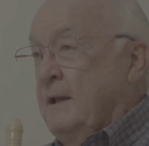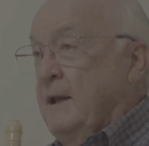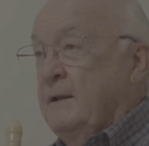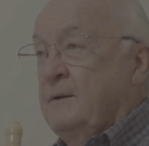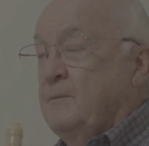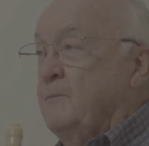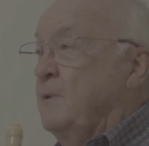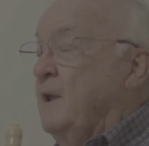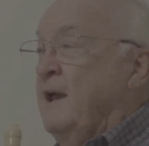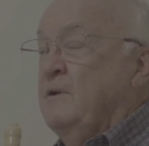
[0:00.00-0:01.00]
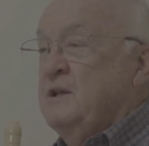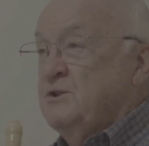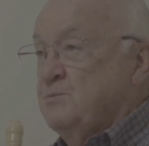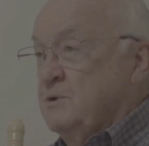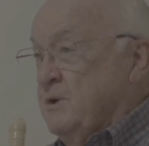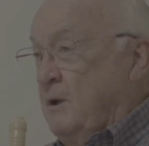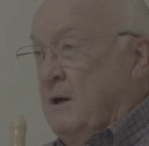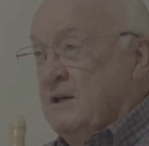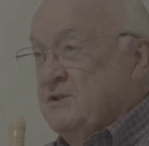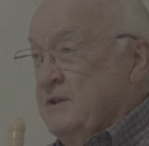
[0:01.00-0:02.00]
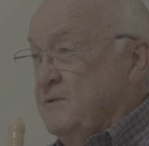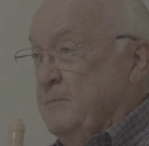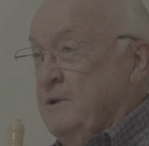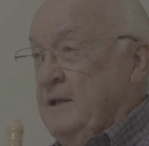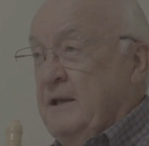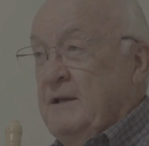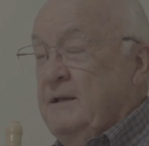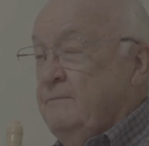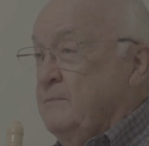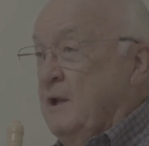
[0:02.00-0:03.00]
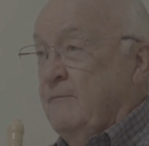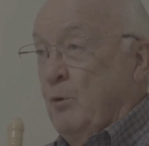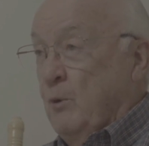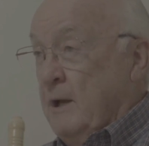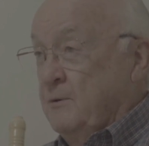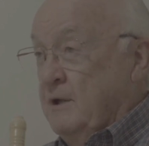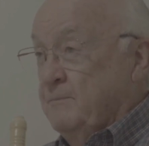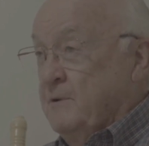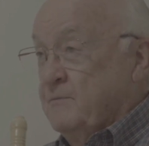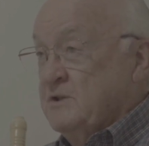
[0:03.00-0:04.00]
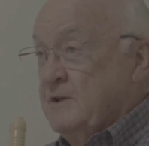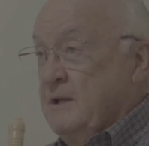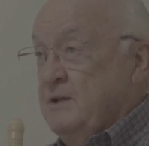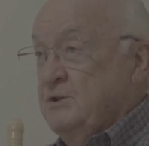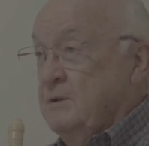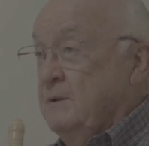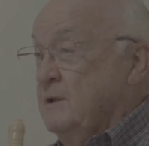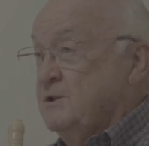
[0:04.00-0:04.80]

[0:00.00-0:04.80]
and evidence was lost at the beginning, never wound up at the station.